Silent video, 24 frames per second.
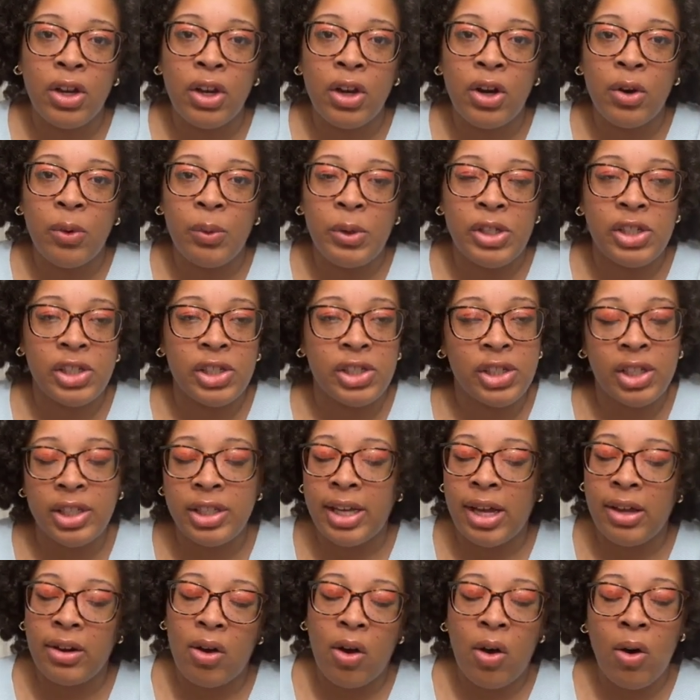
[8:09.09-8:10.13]
we just shut
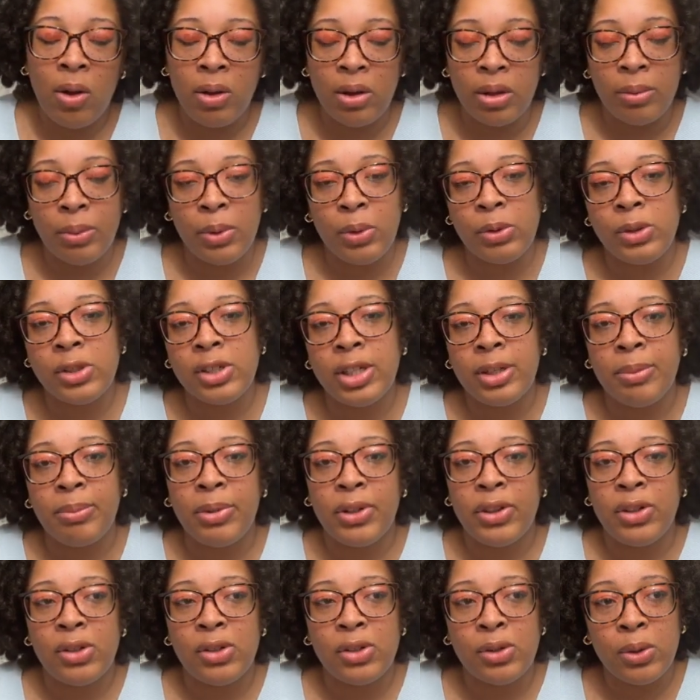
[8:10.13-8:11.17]
down all emotion. But
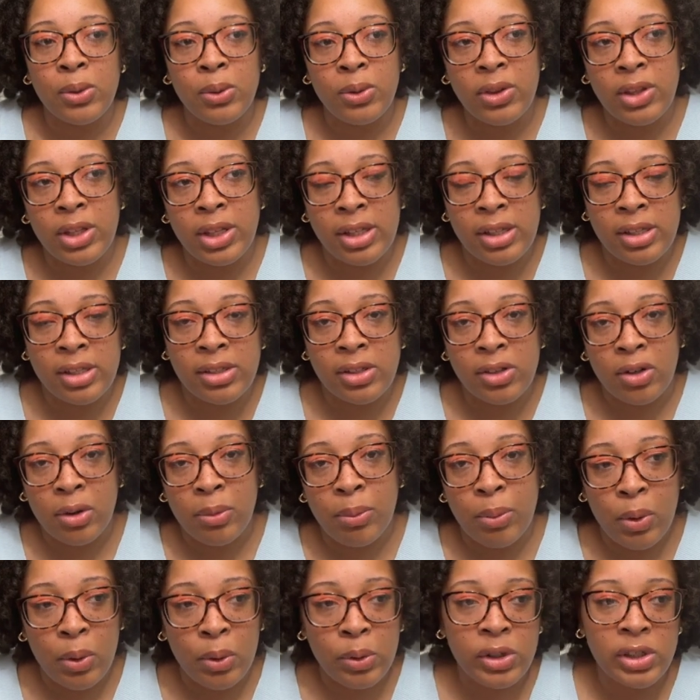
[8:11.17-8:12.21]
the truth is, your
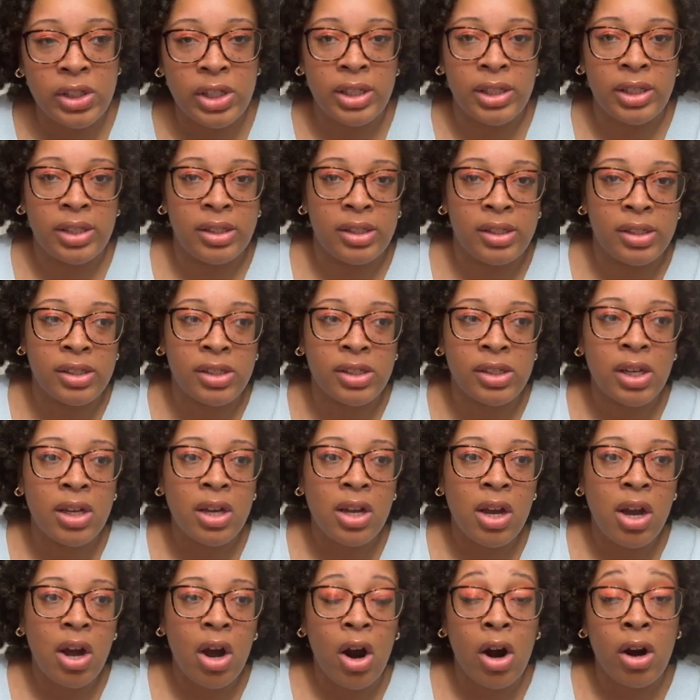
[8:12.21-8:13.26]
emotions
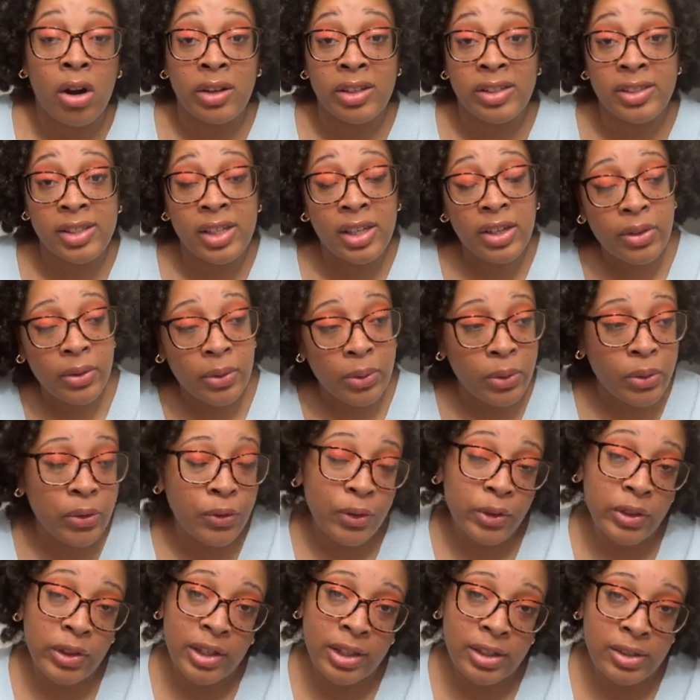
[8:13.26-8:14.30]
are signals for
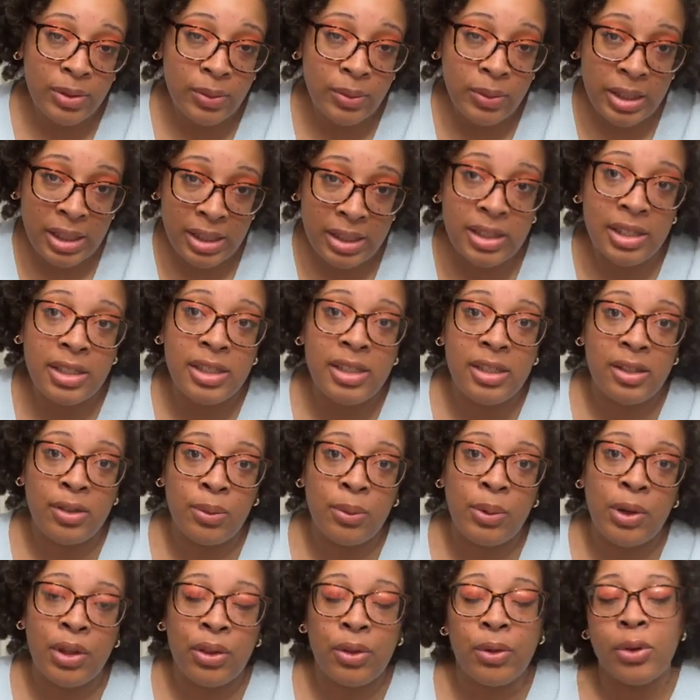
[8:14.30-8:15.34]
things you need to deal
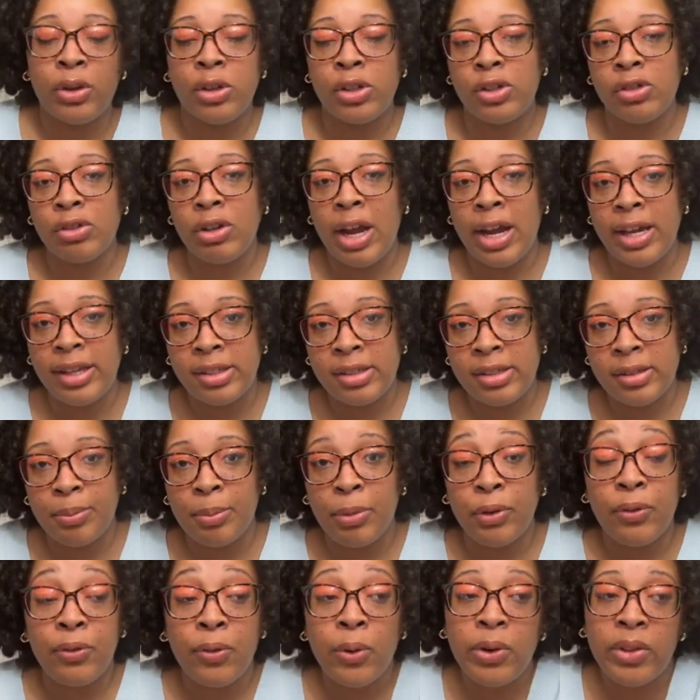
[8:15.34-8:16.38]
with or address
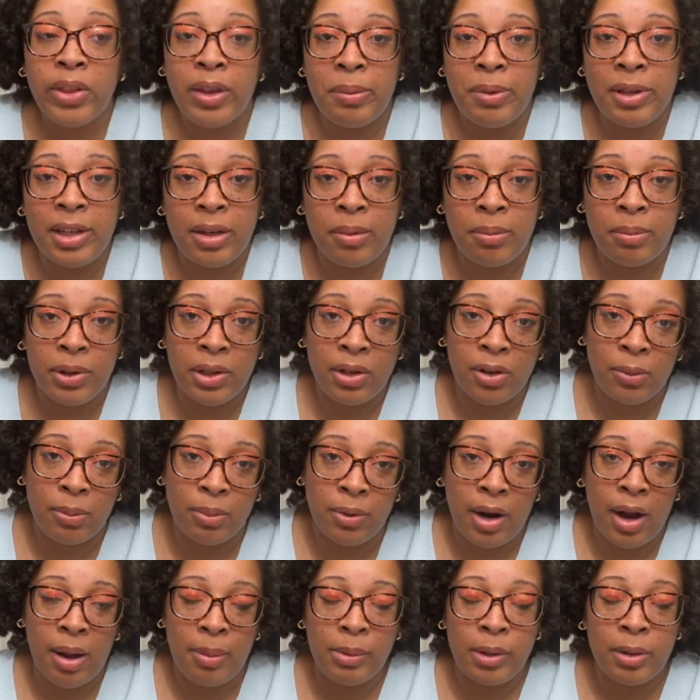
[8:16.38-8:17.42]
before they become bigger
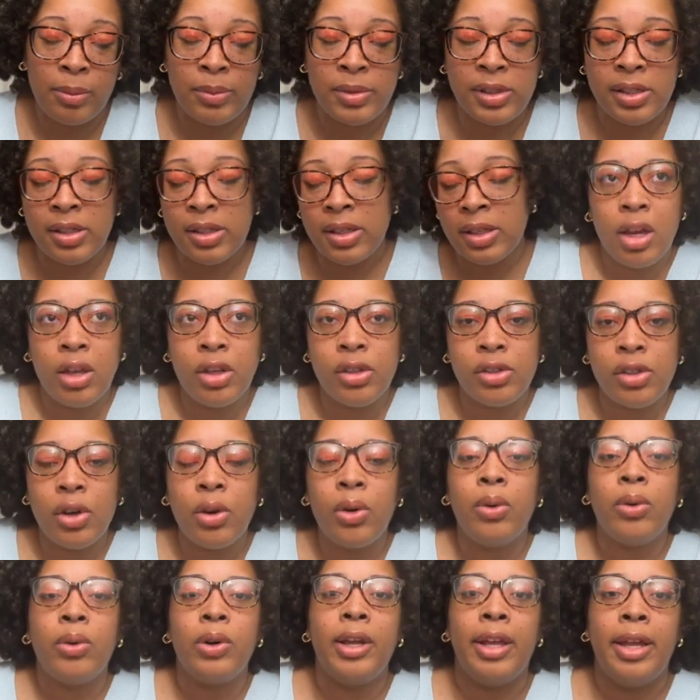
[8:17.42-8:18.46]
problems.
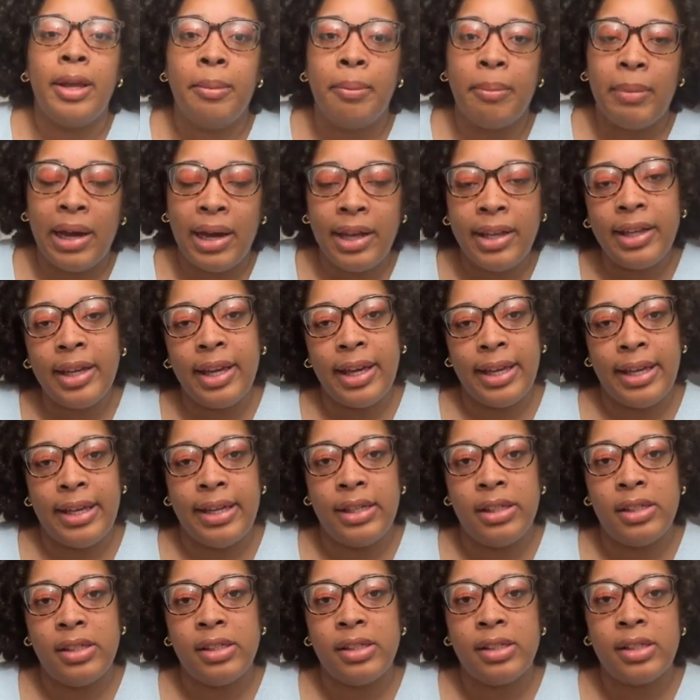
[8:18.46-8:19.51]
So in my
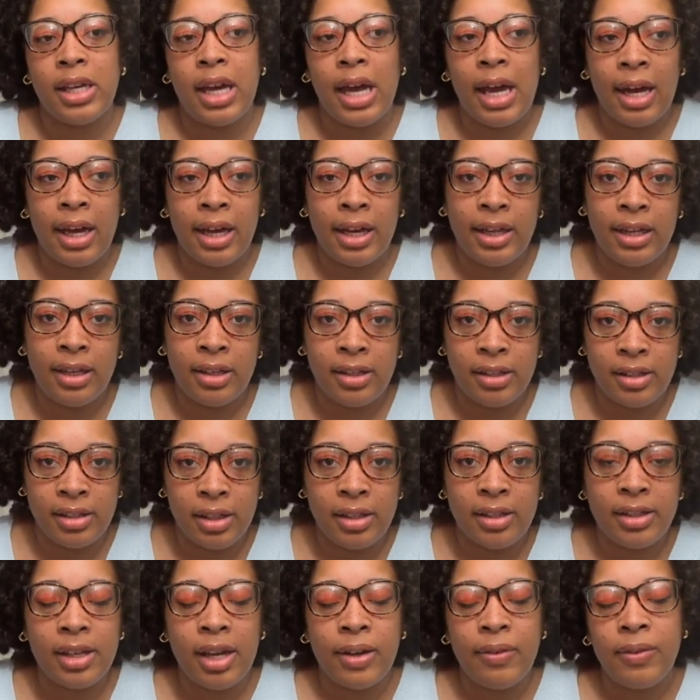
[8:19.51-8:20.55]
case, I
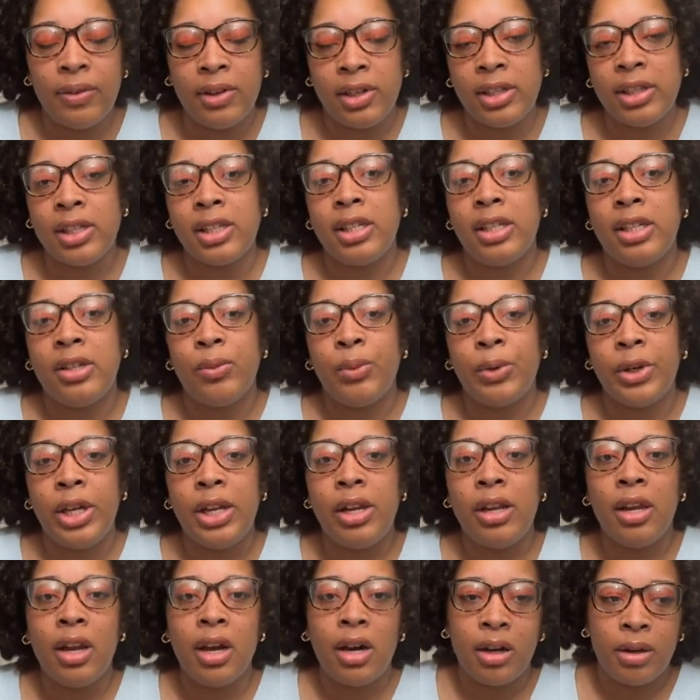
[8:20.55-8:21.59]
definitely went
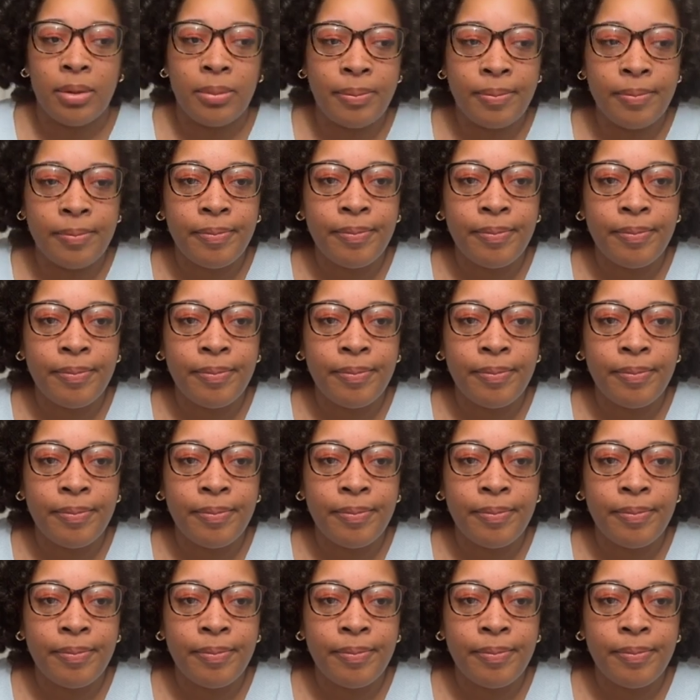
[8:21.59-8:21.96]
numb,